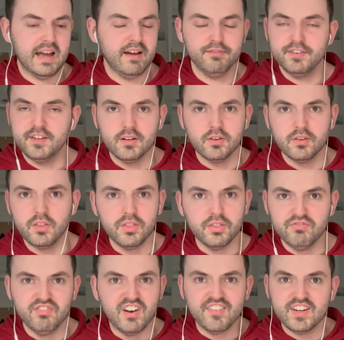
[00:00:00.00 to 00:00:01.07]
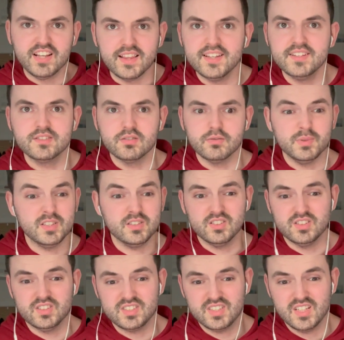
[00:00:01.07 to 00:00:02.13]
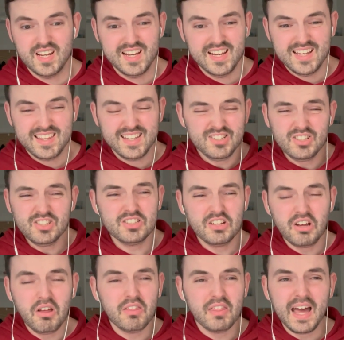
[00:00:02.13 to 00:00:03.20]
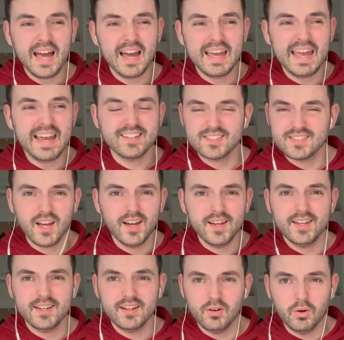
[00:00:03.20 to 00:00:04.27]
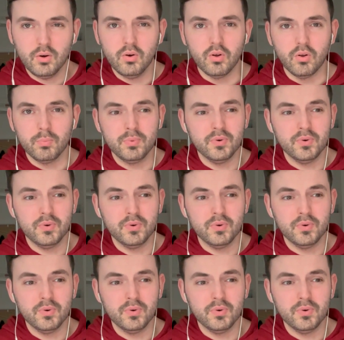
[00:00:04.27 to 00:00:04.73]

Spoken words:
I feel very little, because they're just not that exciting at all.